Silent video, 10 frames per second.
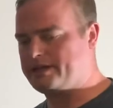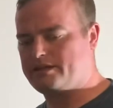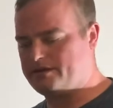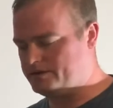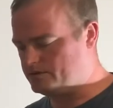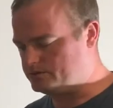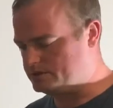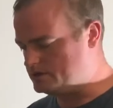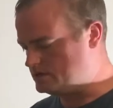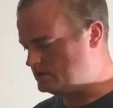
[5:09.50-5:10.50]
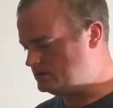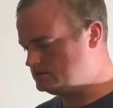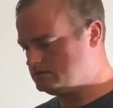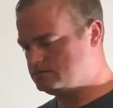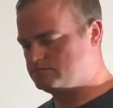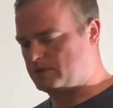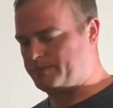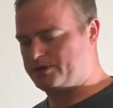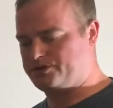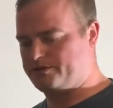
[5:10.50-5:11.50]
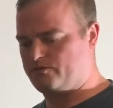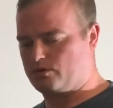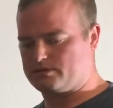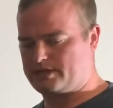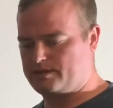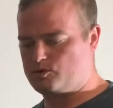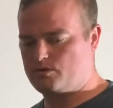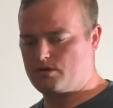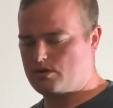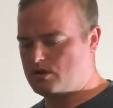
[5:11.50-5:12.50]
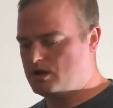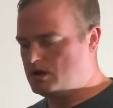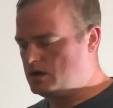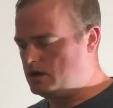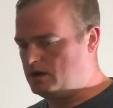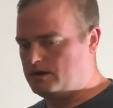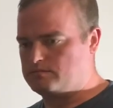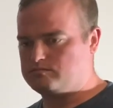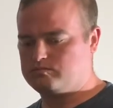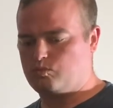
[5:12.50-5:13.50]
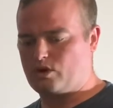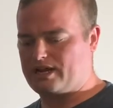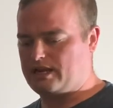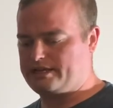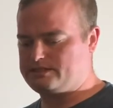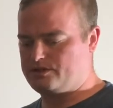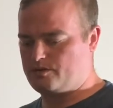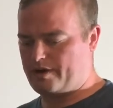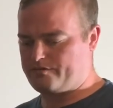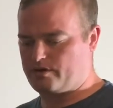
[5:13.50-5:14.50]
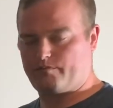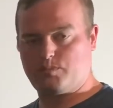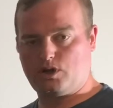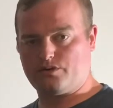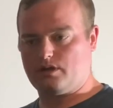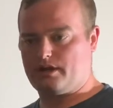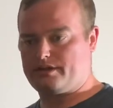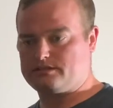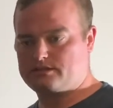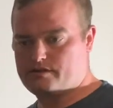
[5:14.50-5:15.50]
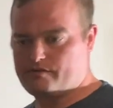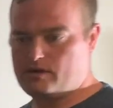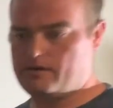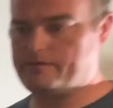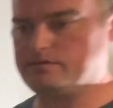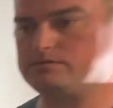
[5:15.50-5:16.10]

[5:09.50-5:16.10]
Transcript: in here on the my makeshift work table. What I like to do after I've blown a lot of that stuff off,